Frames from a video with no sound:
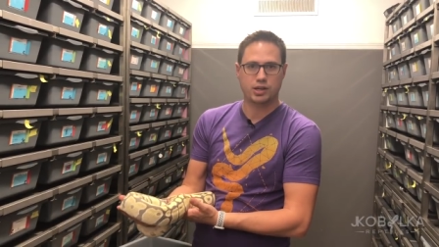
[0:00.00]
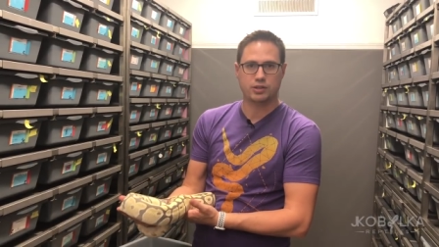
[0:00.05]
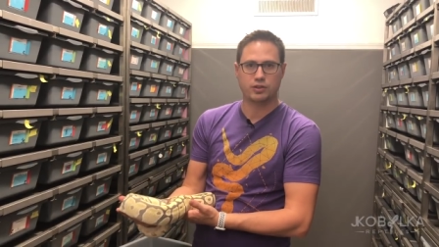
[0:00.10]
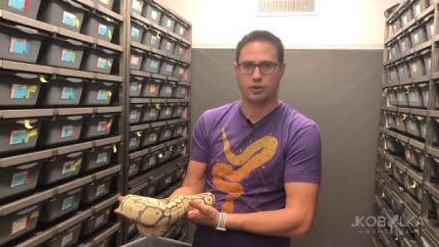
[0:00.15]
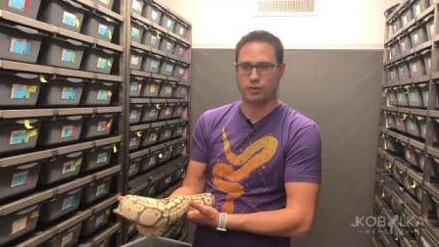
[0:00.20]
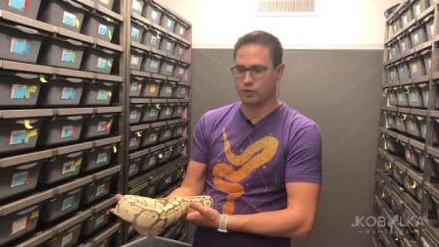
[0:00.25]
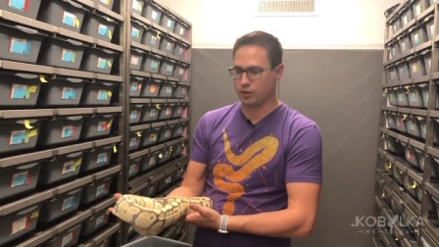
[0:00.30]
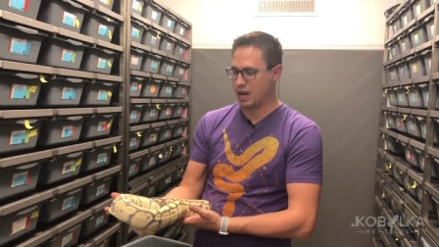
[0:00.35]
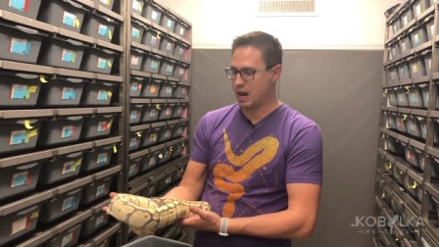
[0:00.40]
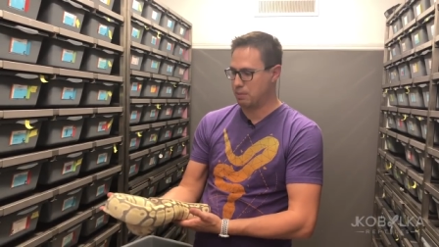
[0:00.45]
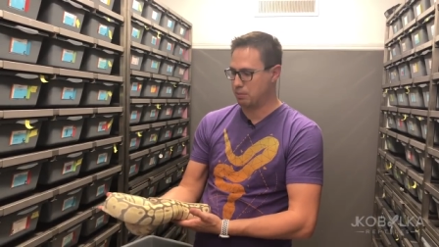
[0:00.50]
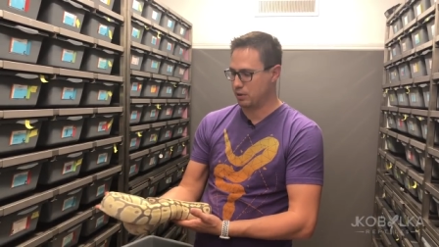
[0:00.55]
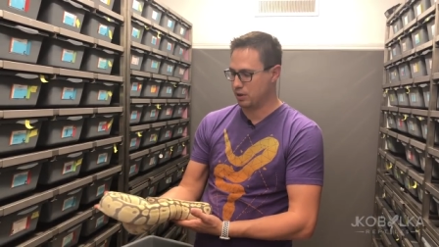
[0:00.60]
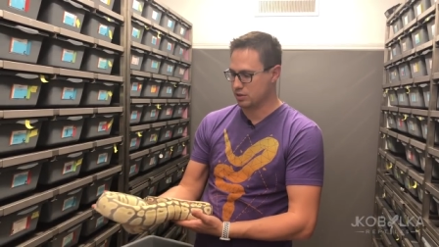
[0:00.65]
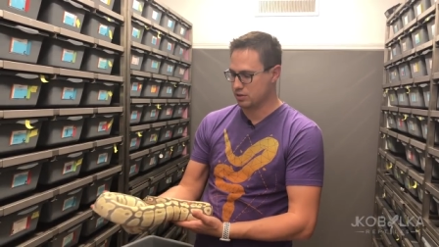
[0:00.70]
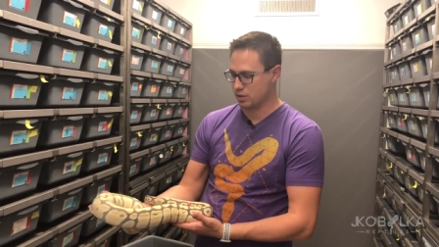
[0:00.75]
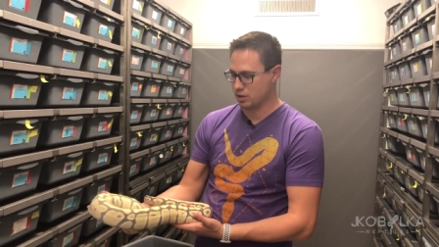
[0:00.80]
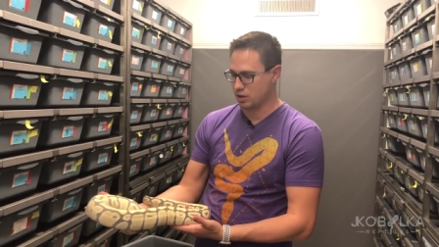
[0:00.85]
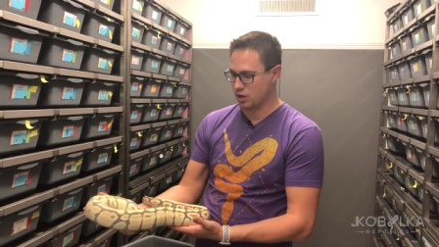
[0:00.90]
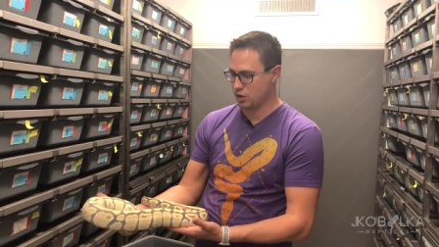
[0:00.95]
to go for the Hypo
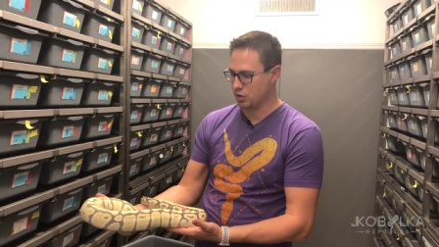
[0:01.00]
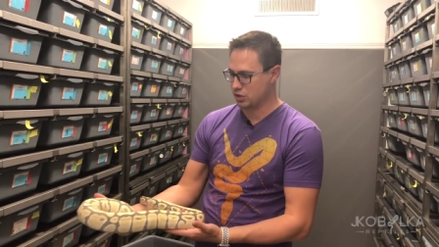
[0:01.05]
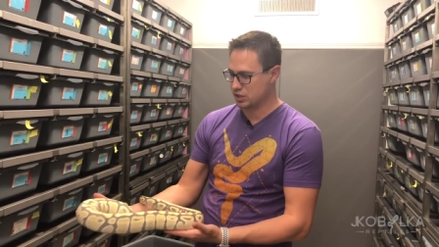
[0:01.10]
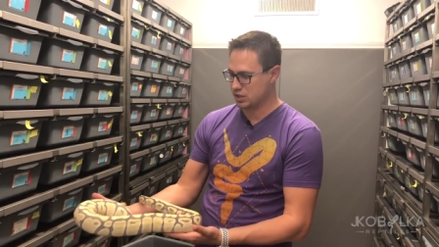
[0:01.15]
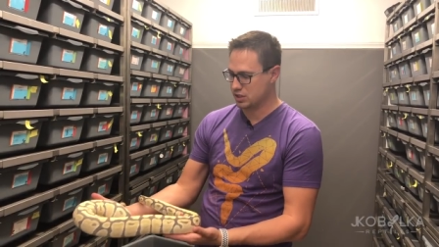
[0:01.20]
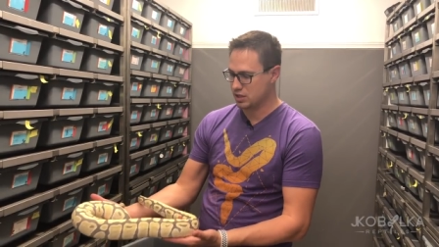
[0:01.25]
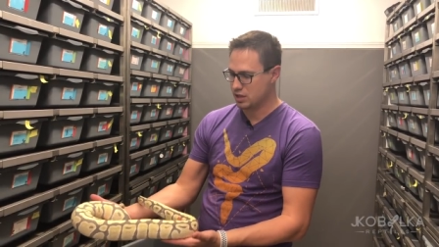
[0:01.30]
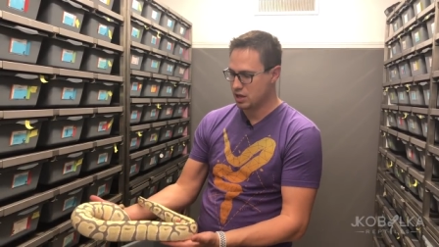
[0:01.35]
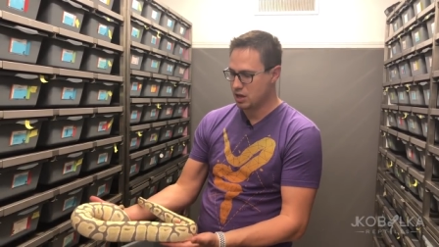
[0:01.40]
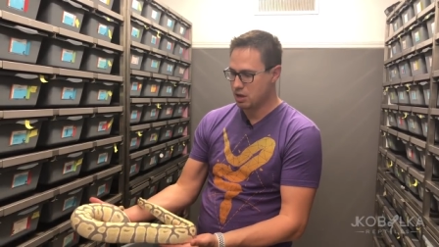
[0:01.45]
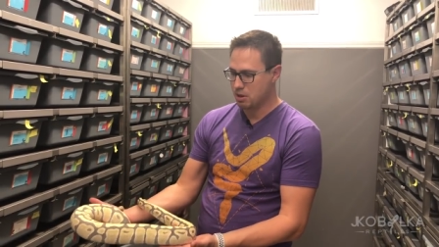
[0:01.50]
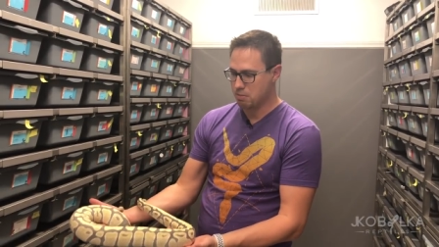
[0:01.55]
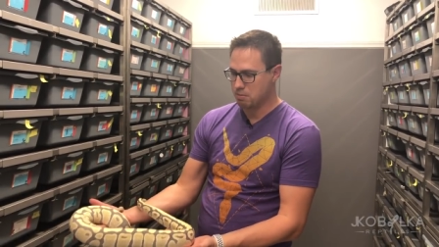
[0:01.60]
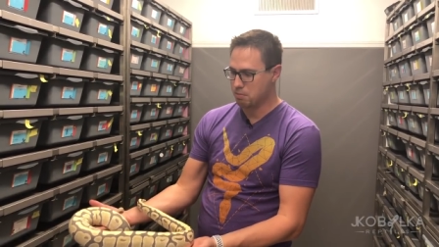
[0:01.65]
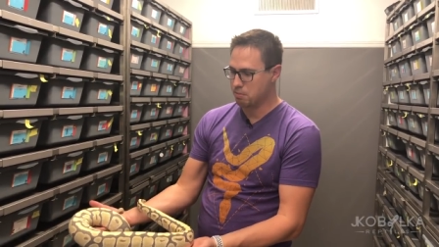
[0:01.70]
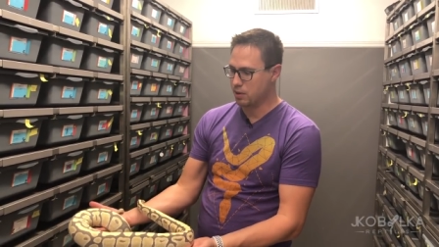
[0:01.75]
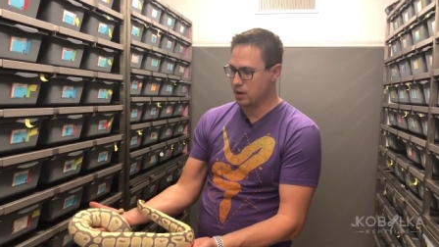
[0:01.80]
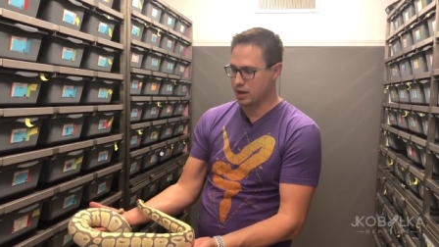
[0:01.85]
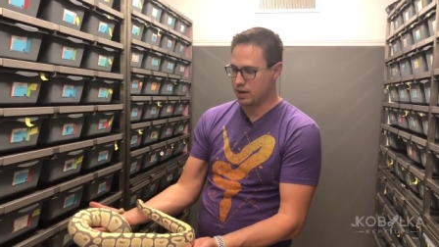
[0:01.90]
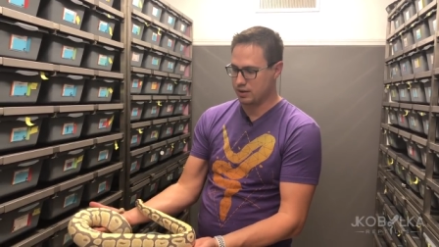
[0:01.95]
Desert Ghost,
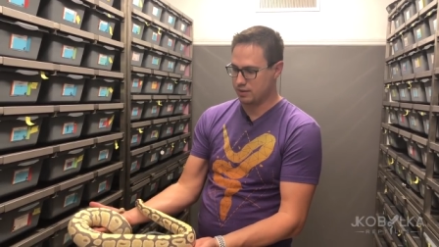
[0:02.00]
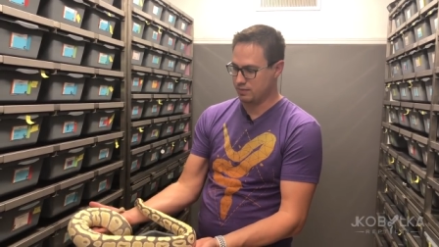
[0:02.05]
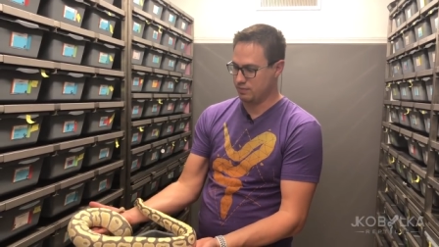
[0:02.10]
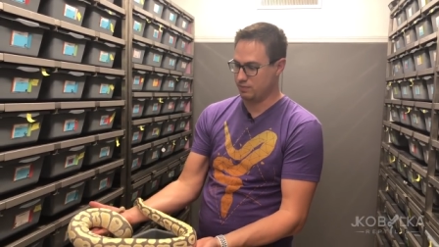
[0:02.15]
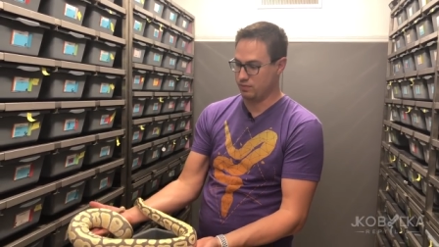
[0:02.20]
but